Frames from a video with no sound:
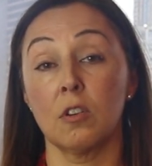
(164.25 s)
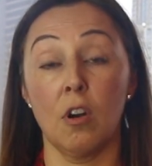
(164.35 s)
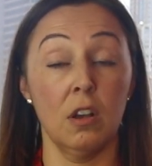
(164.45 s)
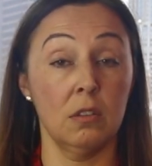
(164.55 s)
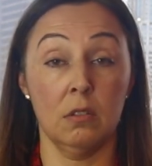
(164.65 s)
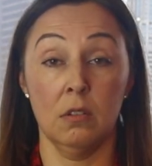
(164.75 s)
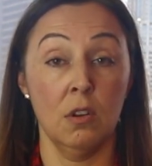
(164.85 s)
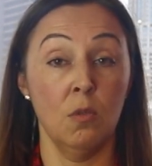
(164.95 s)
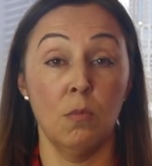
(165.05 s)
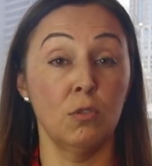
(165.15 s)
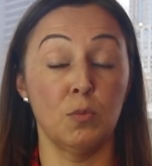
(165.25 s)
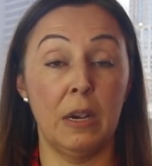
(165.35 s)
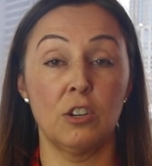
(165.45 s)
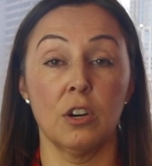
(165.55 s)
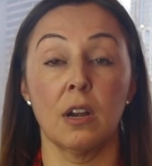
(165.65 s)
across most
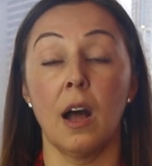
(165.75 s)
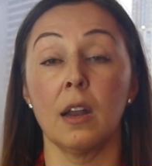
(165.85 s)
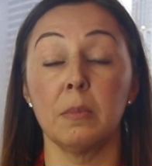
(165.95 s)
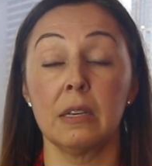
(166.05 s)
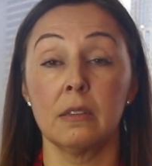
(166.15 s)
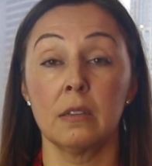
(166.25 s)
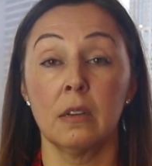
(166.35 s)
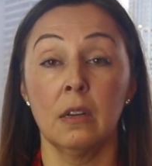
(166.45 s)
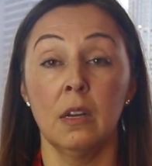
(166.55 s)
major economies.